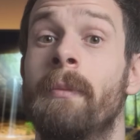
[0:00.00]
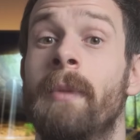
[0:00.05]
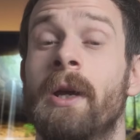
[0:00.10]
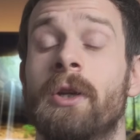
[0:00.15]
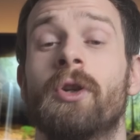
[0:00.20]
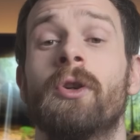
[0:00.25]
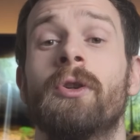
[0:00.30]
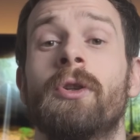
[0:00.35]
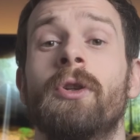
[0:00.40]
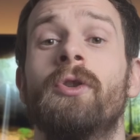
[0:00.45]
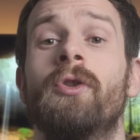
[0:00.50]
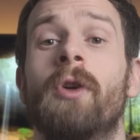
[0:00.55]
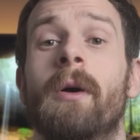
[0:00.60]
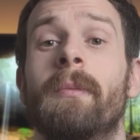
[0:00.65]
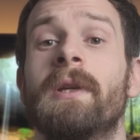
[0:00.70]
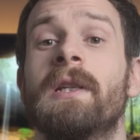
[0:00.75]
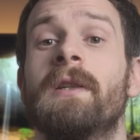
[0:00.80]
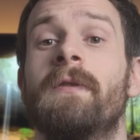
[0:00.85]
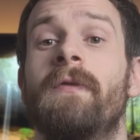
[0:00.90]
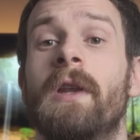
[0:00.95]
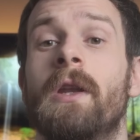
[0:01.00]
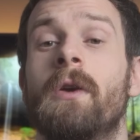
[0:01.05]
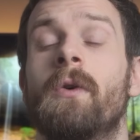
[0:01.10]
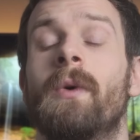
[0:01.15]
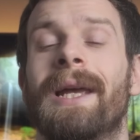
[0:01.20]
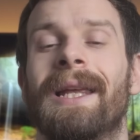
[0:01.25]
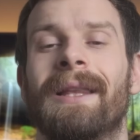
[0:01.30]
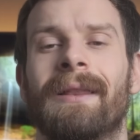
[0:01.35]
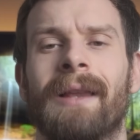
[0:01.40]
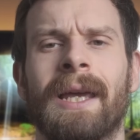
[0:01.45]
Make sure to drop this
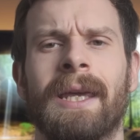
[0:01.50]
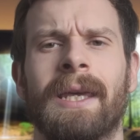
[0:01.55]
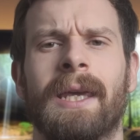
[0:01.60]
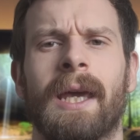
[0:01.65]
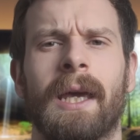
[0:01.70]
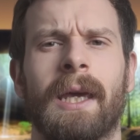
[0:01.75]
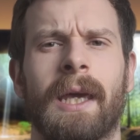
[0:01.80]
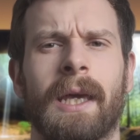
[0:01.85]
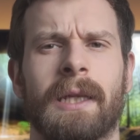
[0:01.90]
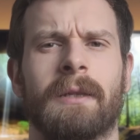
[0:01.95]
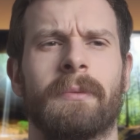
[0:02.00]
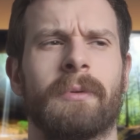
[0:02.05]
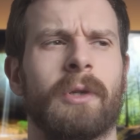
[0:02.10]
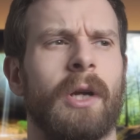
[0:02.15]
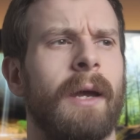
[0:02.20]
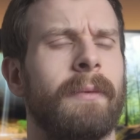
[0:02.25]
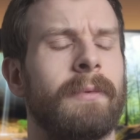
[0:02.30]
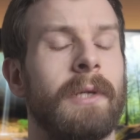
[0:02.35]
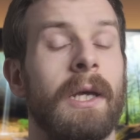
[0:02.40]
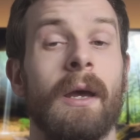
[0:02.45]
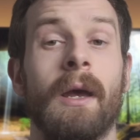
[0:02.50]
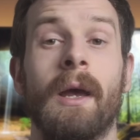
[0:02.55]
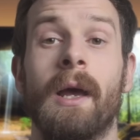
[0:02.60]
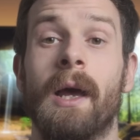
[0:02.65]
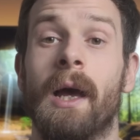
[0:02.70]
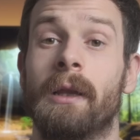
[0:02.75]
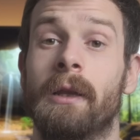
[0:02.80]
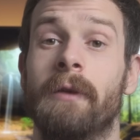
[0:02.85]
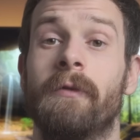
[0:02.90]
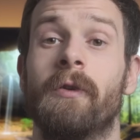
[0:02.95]
video a like and get subscribed
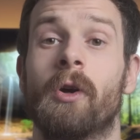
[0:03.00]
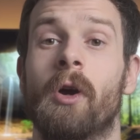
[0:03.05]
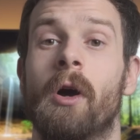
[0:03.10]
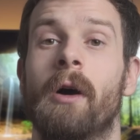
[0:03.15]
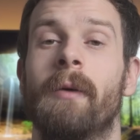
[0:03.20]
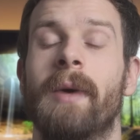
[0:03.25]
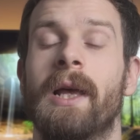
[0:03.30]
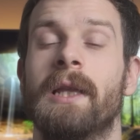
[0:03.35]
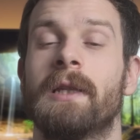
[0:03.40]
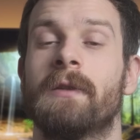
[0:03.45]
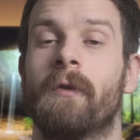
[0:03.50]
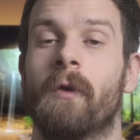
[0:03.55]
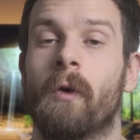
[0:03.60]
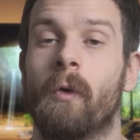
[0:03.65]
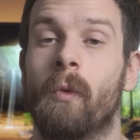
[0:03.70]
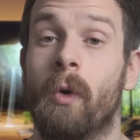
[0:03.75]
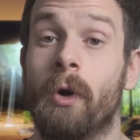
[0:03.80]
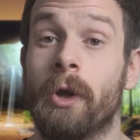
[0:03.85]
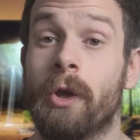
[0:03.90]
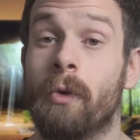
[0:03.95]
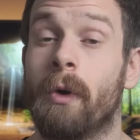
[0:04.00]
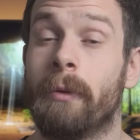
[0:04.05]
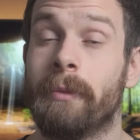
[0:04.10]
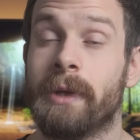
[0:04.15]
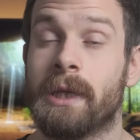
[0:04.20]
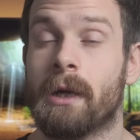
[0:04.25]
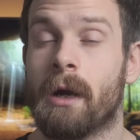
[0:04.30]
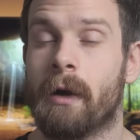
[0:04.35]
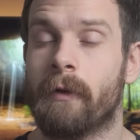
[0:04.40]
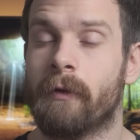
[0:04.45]
and leave your comments for what you want me
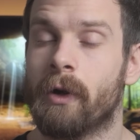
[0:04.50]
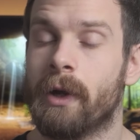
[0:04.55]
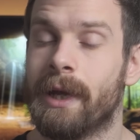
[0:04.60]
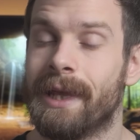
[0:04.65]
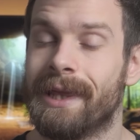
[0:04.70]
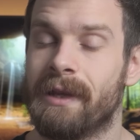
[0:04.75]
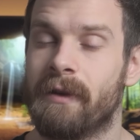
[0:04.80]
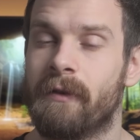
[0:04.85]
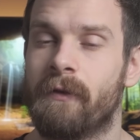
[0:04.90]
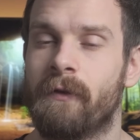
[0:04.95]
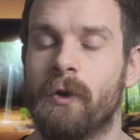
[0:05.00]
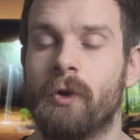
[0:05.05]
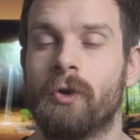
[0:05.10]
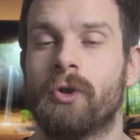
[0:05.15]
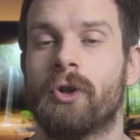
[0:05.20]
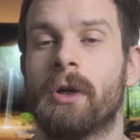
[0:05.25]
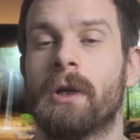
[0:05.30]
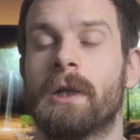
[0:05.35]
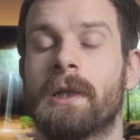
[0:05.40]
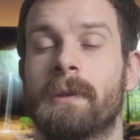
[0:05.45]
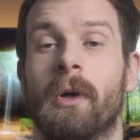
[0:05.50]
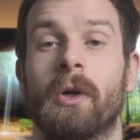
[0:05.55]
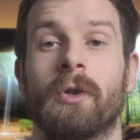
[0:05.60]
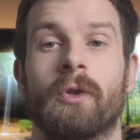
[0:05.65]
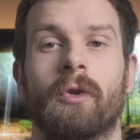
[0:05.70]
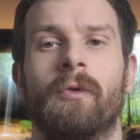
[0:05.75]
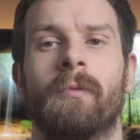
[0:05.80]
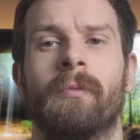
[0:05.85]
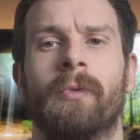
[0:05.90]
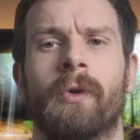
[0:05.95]
to cover in the future Smart
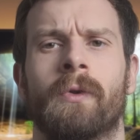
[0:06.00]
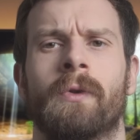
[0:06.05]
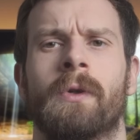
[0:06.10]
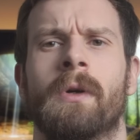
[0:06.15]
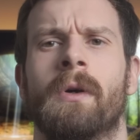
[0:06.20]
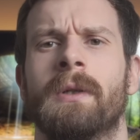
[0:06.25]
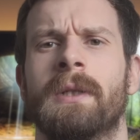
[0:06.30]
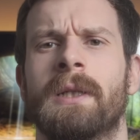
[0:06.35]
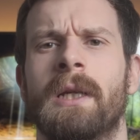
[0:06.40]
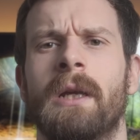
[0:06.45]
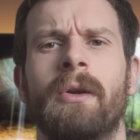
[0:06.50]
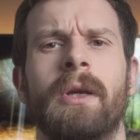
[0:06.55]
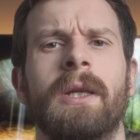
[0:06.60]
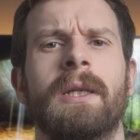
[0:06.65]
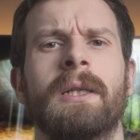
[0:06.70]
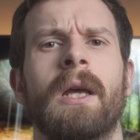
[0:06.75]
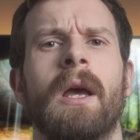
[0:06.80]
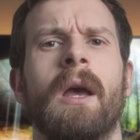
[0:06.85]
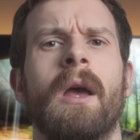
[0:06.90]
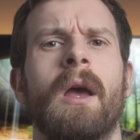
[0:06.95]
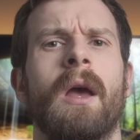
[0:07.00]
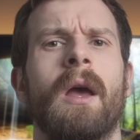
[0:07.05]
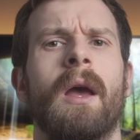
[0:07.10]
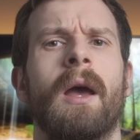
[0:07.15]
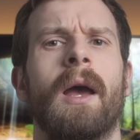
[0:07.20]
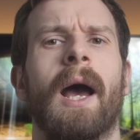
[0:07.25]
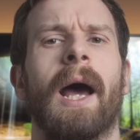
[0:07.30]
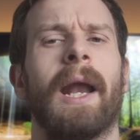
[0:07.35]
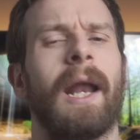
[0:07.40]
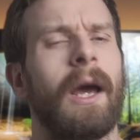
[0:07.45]
Home Protocol series
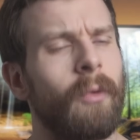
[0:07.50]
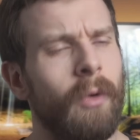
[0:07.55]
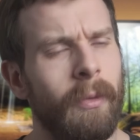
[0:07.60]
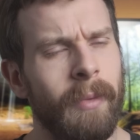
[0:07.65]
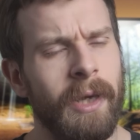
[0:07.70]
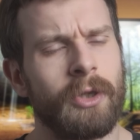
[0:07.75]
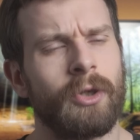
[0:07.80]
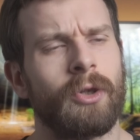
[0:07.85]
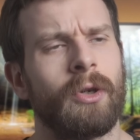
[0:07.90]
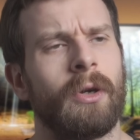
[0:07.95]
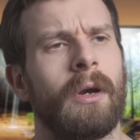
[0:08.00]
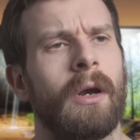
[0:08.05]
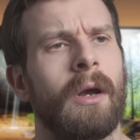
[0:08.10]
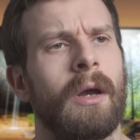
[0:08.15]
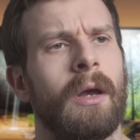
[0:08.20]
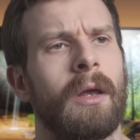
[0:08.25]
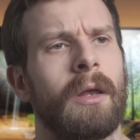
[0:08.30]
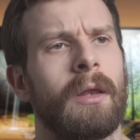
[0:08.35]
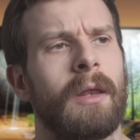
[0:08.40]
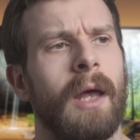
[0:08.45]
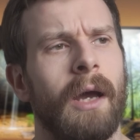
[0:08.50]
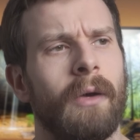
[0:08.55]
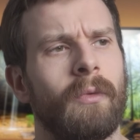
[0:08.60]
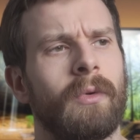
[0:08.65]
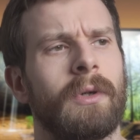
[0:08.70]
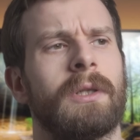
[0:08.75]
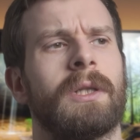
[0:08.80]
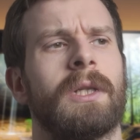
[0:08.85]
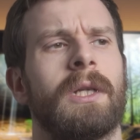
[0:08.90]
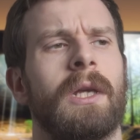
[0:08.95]
and I will make sure that I
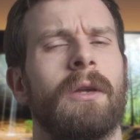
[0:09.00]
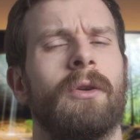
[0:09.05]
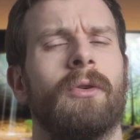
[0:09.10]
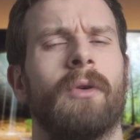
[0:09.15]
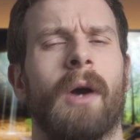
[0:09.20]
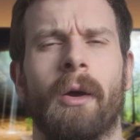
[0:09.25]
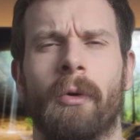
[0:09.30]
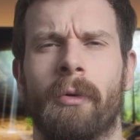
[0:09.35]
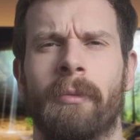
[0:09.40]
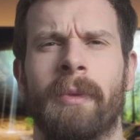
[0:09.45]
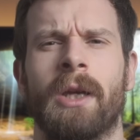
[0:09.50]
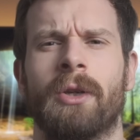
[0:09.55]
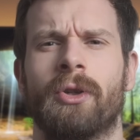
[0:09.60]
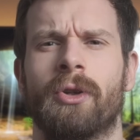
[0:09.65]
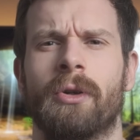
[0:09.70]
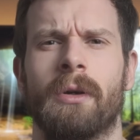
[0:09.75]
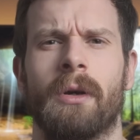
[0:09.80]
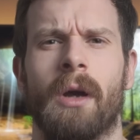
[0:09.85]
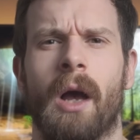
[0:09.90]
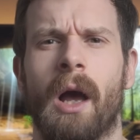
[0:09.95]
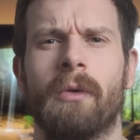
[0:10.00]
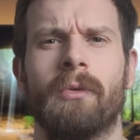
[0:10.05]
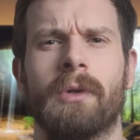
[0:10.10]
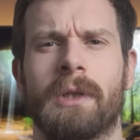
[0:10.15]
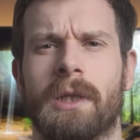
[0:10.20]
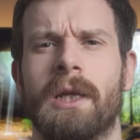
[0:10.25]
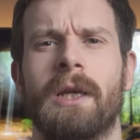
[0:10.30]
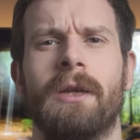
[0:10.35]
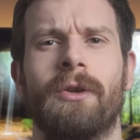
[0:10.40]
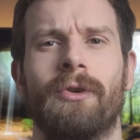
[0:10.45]
will see you, I will make sure I will
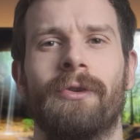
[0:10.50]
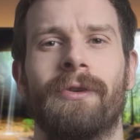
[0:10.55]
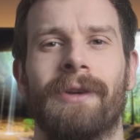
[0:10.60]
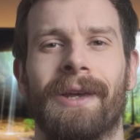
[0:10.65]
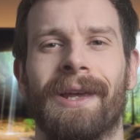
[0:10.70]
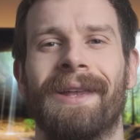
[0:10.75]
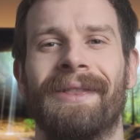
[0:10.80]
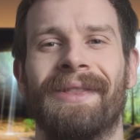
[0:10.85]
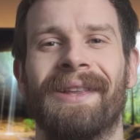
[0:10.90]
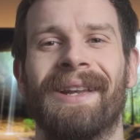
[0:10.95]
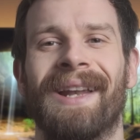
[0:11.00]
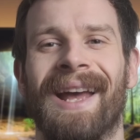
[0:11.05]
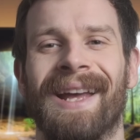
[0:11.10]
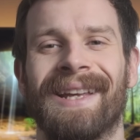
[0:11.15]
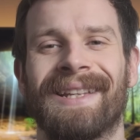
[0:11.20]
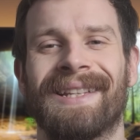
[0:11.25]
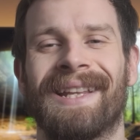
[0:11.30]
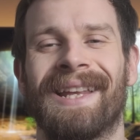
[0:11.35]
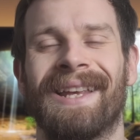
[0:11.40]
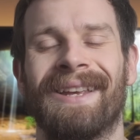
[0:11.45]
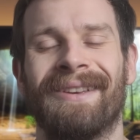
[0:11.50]
see you in the next